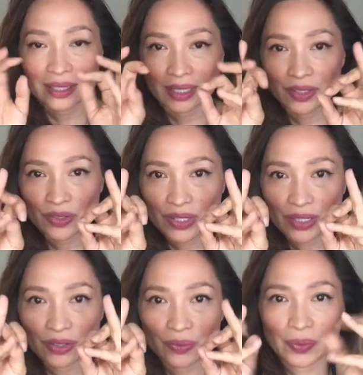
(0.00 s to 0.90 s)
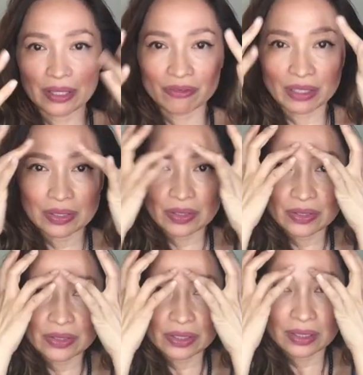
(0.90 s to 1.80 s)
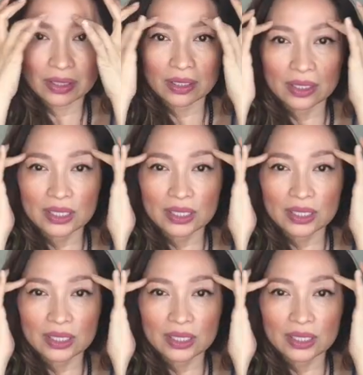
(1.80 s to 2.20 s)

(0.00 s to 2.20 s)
Then using your ring finger, you're gonna